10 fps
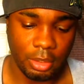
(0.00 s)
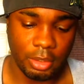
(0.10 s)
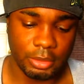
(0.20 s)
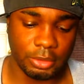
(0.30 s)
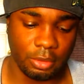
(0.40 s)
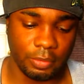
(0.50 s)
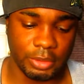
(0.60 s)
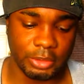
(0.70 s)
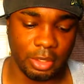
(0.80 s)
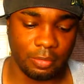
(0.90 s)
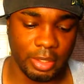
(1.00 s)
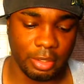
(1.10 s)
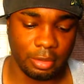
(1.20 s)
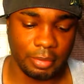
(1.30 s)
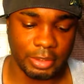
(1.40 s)
So I want to start right
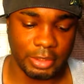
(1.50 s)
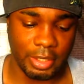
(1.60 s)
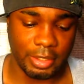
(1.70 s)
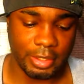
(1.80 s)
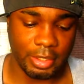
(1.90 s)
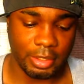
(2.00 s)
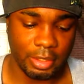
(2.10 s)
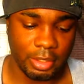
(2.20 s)
here by saying that